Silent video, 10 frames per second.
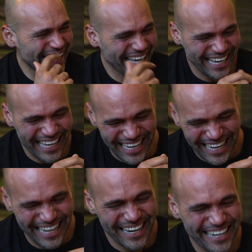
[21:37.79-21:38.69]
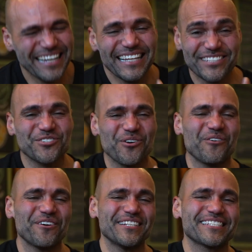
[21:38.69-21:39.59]
The strong
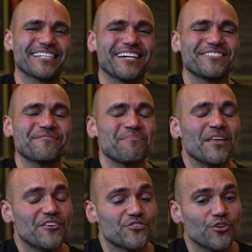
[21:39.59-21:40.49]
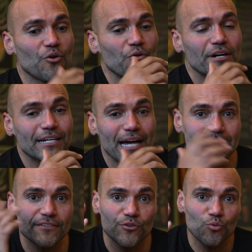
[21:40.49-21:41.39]
word, disgust. So
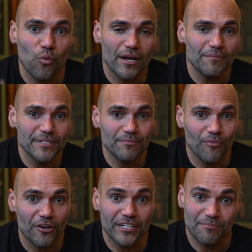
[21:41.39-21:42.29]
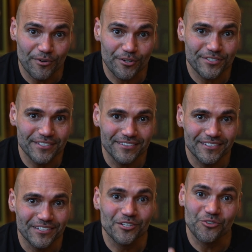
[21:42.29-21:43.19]
guys, if you want to meet Mark in person,
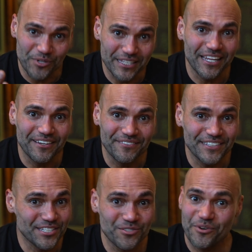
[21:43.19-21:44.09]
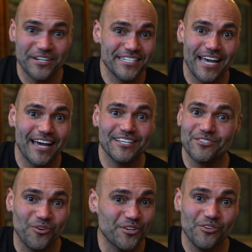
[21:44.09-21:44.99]
green light. This is where he's at. This is
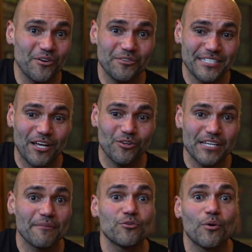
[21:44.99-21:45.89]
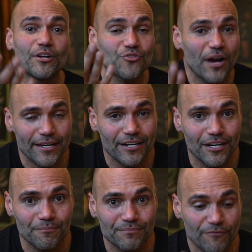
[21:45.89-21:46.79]
where he's at all the time. If you want to try,
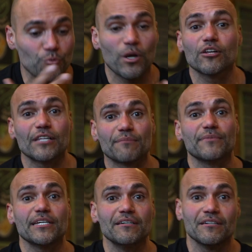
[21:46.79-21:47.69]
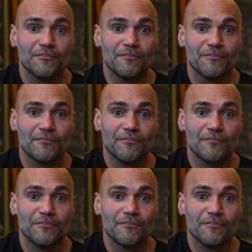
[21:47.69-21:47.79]
if you want to look like me,